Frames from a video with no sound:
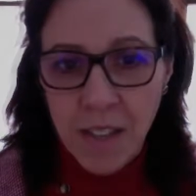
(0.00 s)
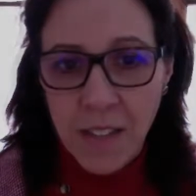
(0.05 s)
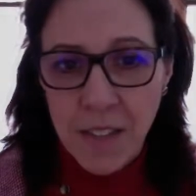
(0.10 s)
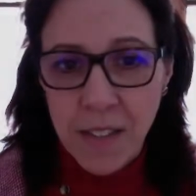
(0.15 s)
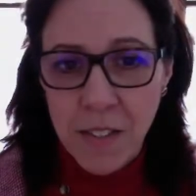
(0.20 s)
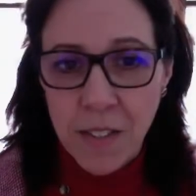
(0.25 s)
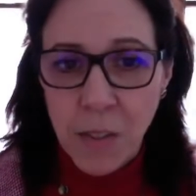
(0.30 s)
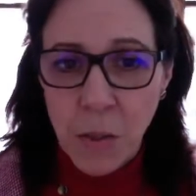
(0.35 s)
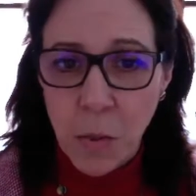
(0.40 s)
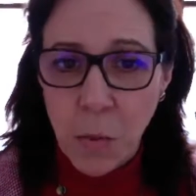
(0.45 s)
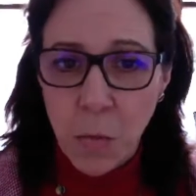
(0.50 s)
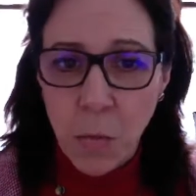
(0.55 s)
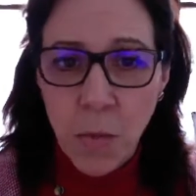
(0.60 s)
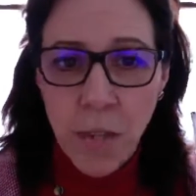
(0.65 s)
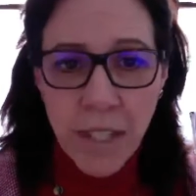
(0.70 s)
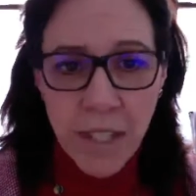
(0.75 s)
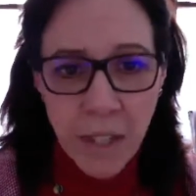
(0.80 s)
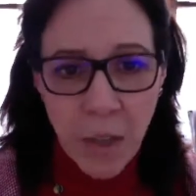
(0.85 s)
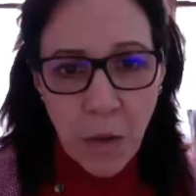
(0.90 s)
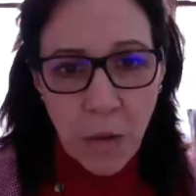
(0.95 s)
So we
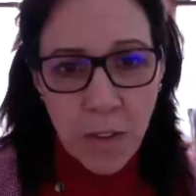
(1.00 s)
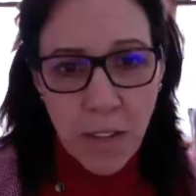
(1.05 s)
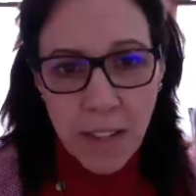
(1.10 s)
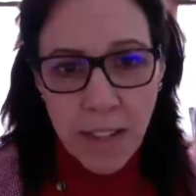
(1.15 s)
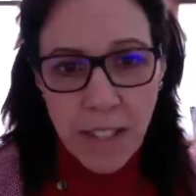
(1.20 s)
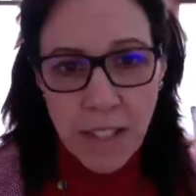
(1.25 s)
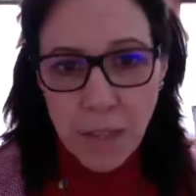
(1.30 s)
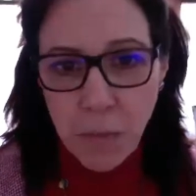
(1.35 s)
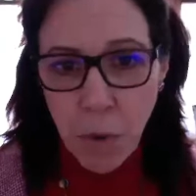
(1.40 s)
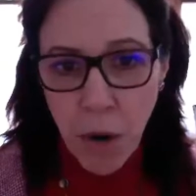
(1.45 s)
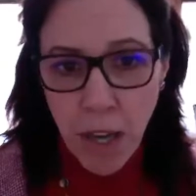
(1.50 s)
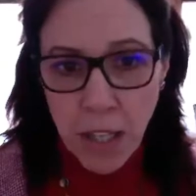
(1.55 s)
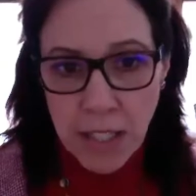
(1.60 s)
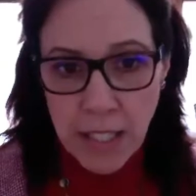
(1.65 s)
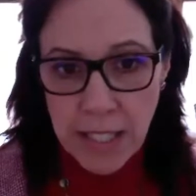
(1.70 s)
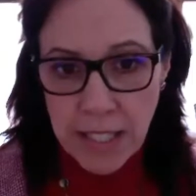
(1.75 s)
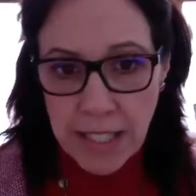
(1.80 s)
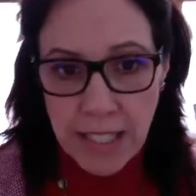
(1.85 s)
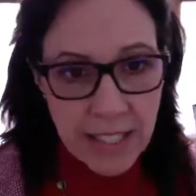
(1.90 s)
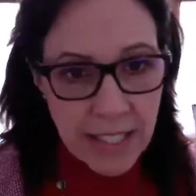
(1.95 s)
know that this
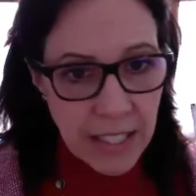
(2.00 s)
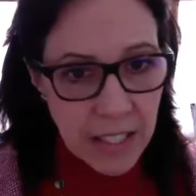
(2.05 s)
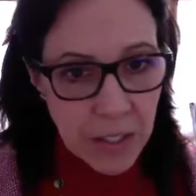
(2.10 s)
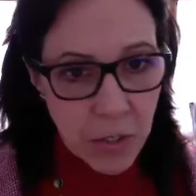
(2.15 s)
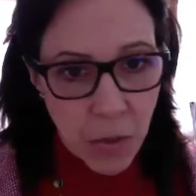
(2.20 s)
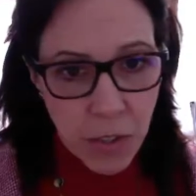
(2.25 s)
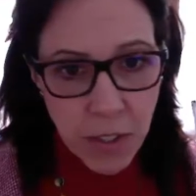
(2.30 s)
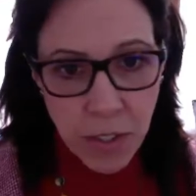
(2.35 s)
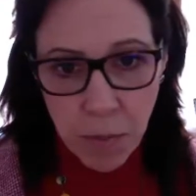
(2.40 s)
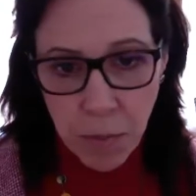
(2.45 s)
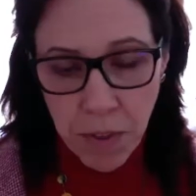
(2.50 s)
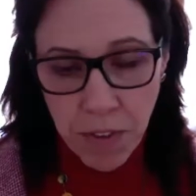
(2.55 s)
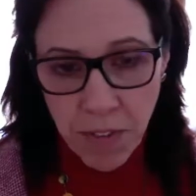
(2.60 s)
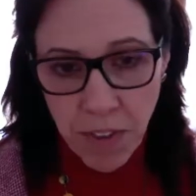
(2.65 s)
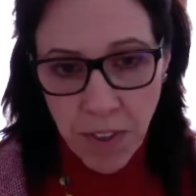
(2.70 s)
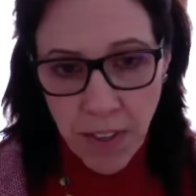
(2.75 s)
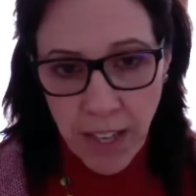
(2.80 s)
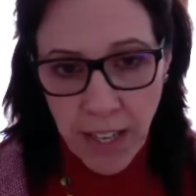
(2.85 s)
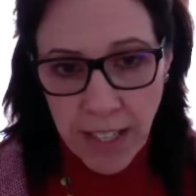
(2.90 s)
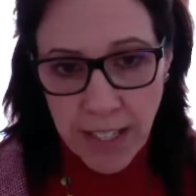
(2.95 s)
process isn't going to be
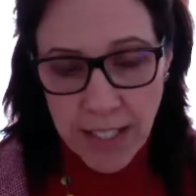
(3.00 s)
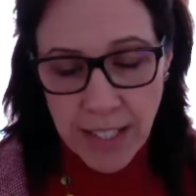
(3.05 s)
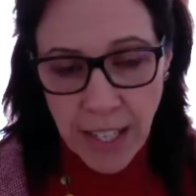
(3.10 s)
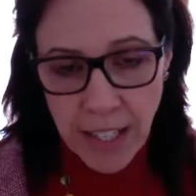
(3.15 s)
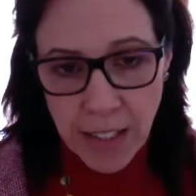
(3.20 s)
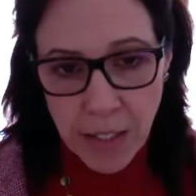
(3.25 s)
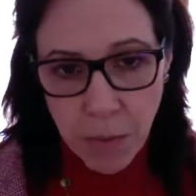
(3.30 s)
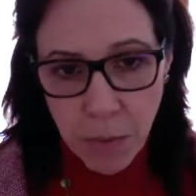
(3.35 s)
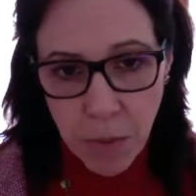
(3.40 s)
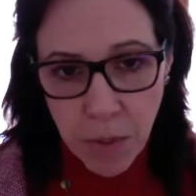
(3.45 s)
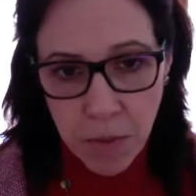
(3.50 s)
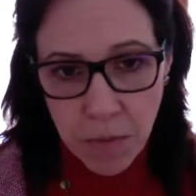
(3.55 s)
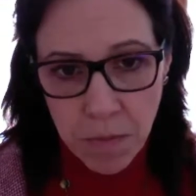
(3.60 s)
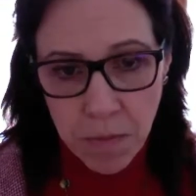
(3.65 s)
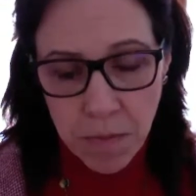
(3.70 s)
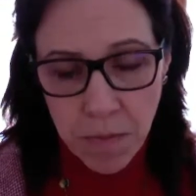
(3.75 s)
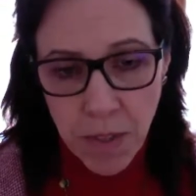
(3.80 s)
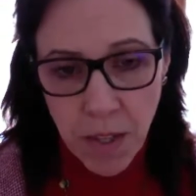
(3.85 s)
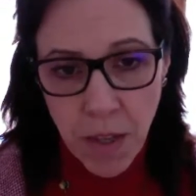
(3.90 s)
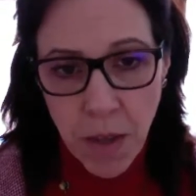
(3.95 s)
very accessible,
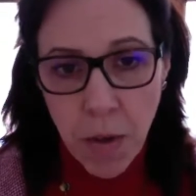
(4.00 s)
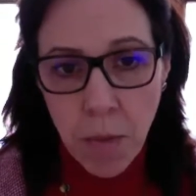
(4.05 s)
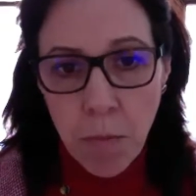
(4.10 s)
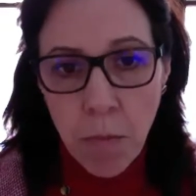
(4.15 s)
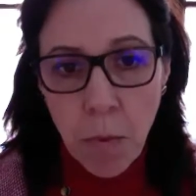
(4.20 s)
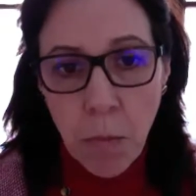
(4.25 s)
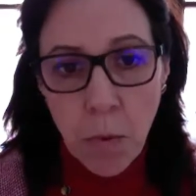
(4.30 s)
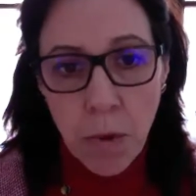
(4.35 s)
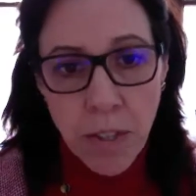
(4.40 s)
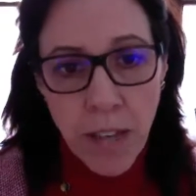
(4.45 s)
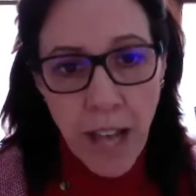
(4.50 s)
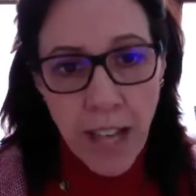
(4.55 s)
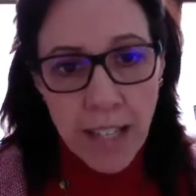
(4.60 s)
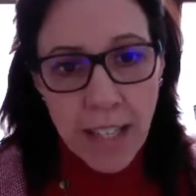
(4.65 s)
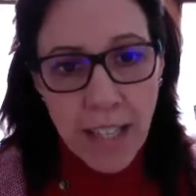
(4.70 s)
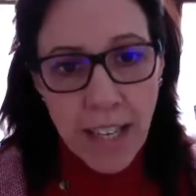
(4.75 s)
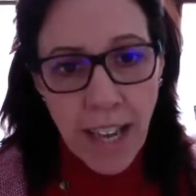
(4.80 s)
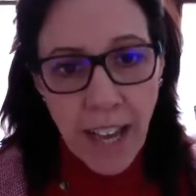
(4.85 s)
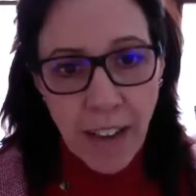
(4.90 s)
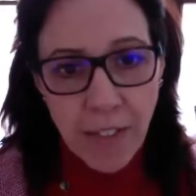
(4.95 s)
but we're not
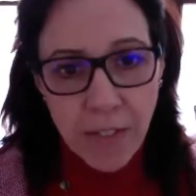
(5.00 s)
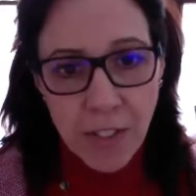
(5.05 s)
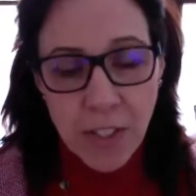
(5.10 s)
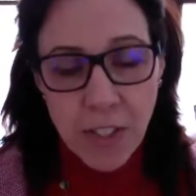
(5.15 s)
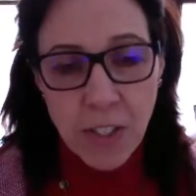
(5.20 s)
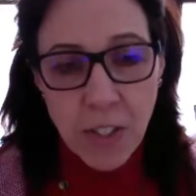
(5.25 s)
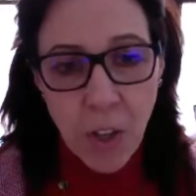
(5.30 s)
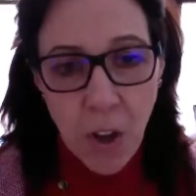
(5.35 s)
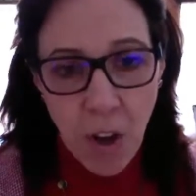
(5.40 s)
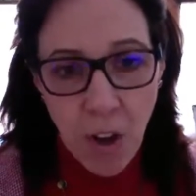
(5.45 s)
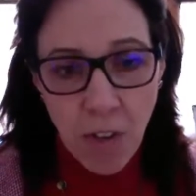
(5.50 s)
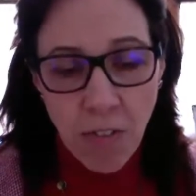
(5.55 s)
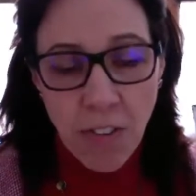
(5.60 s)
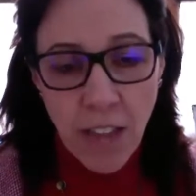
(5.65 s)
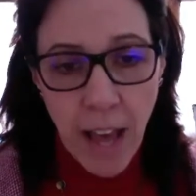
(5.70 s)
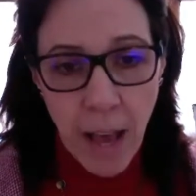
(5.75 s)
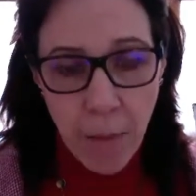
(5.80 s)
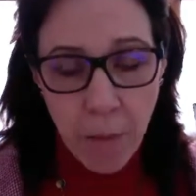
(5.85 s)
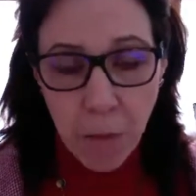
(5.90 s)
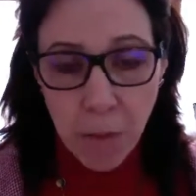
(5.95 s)
going to have to solve
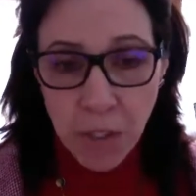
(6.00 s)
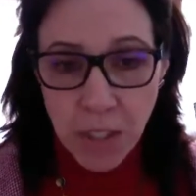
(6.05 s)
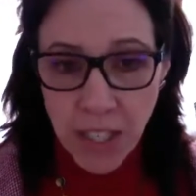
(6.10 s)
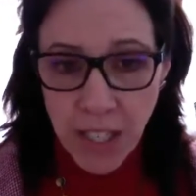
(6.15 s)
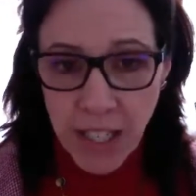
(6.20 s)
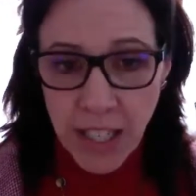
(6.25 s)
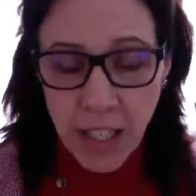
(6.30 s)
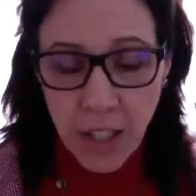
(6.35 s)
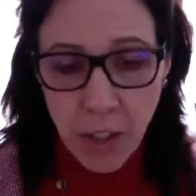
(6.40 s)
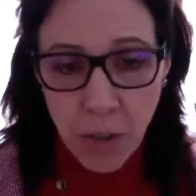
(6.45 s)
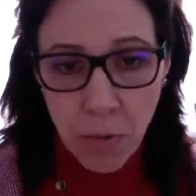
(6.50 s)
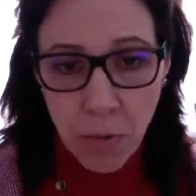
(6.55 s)
that particular